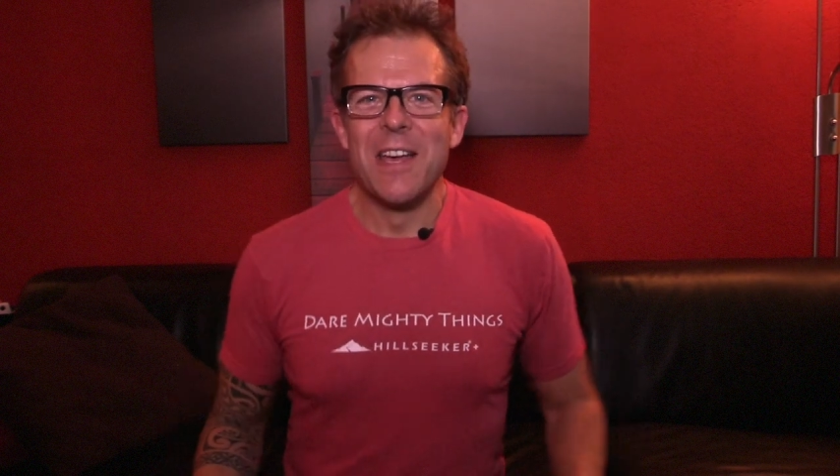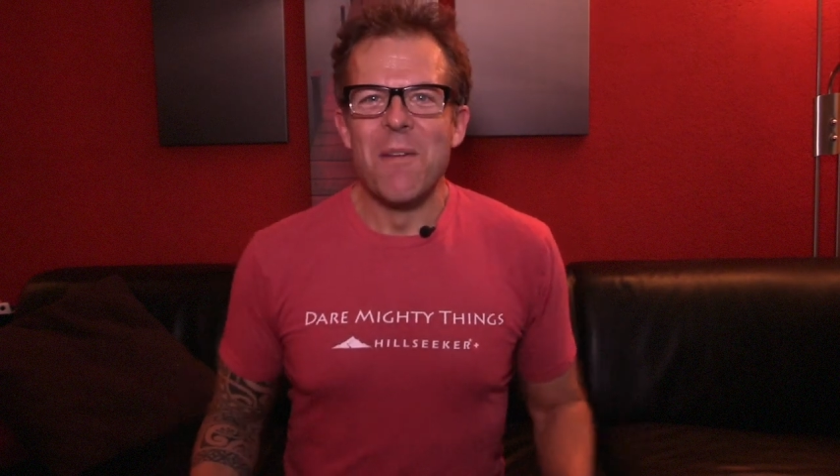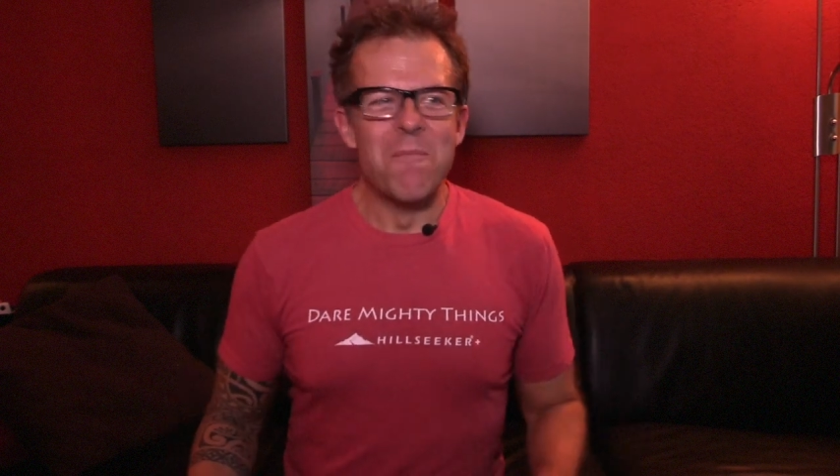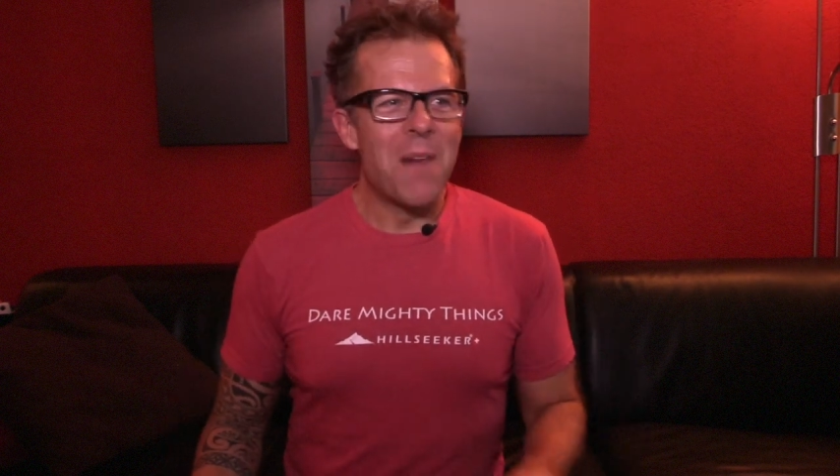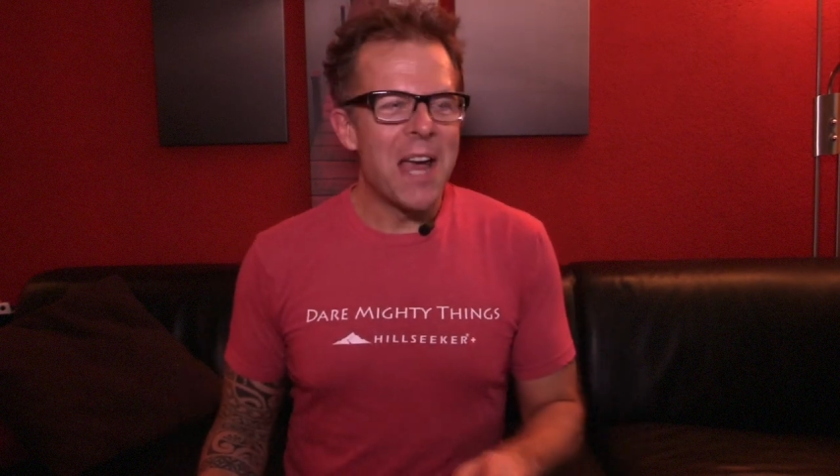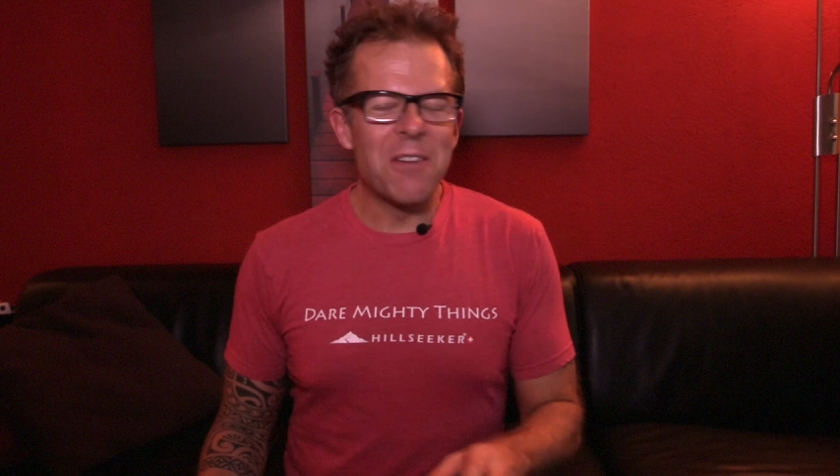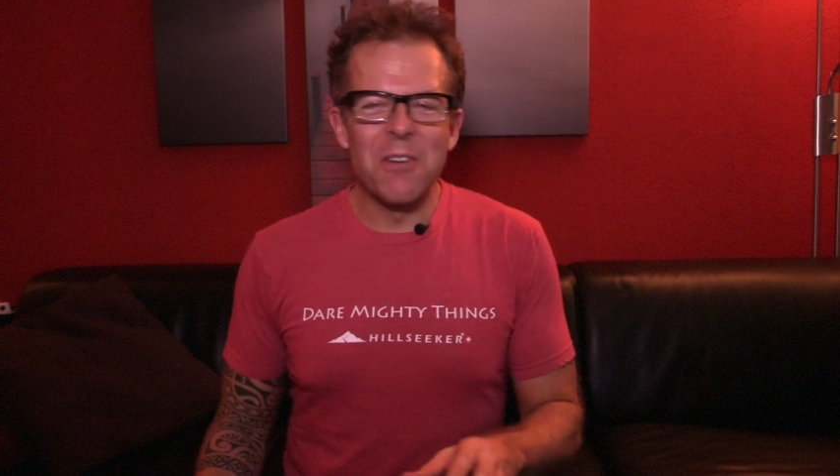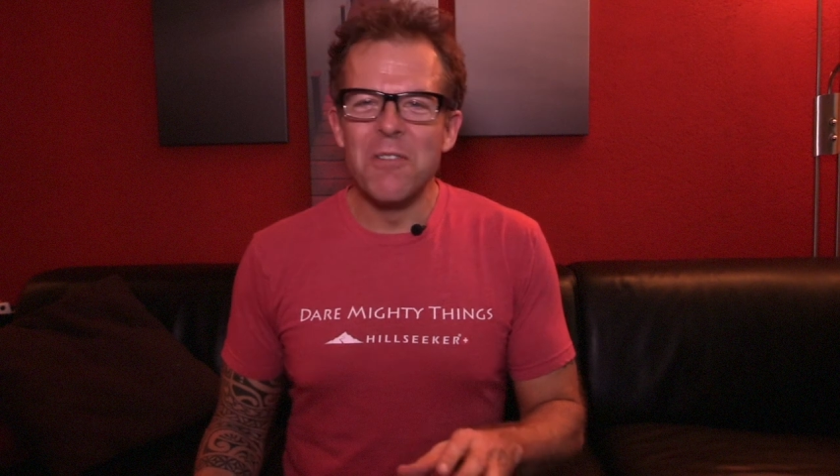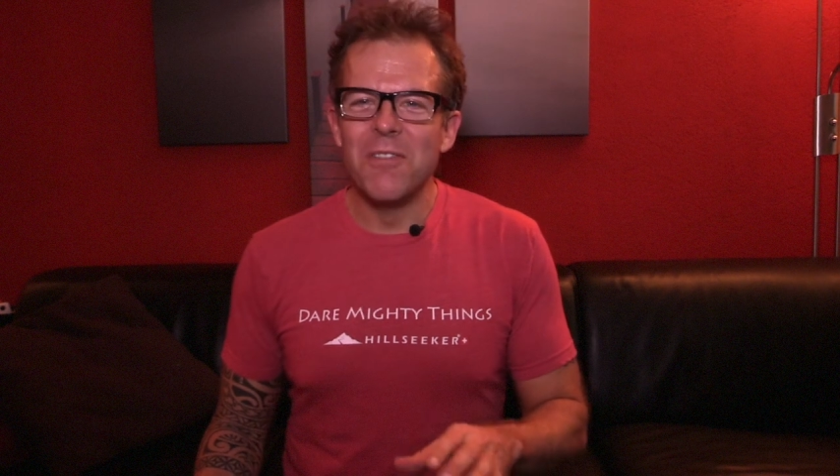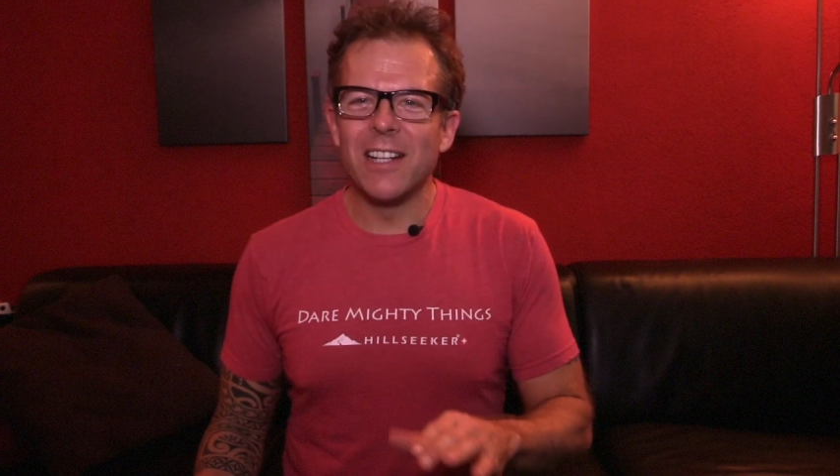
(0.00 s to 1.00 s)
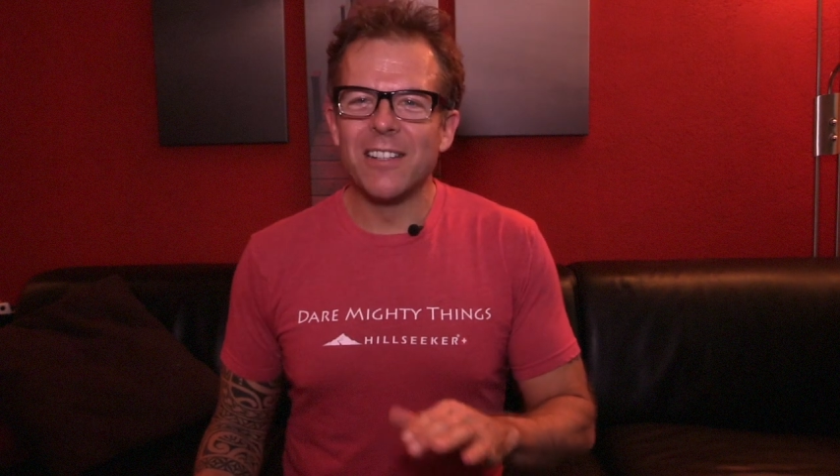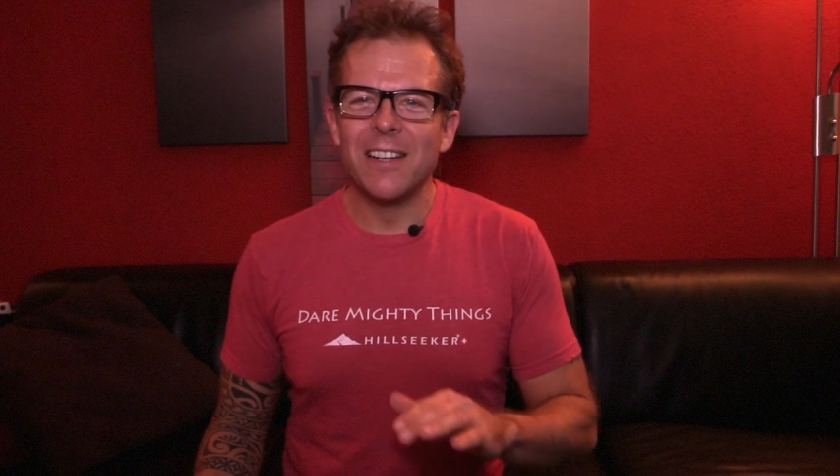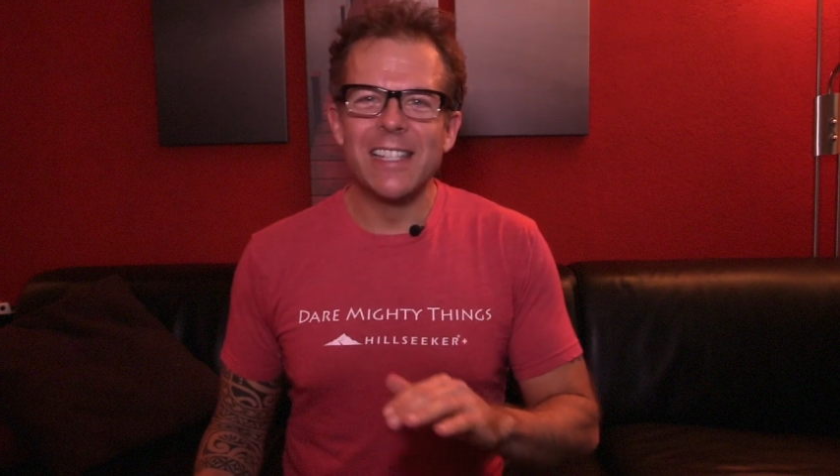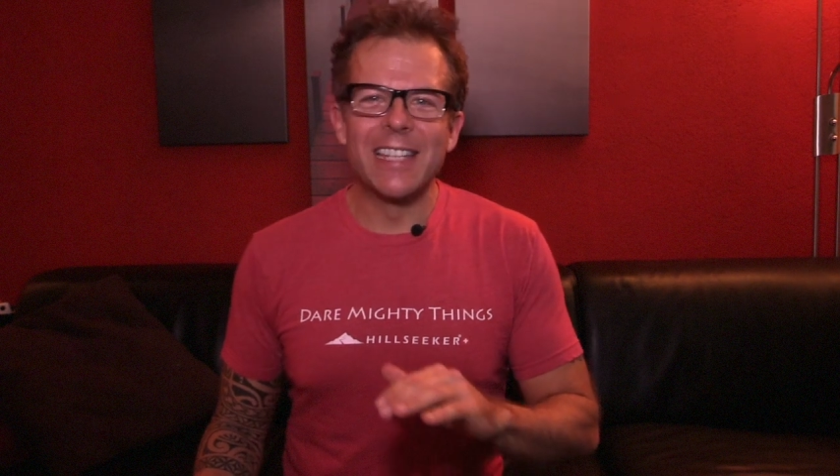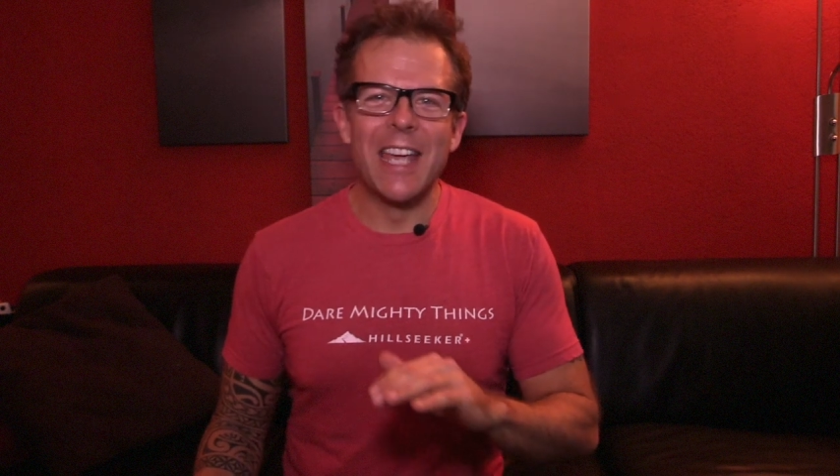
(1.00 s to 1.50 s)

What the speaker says: Micro victories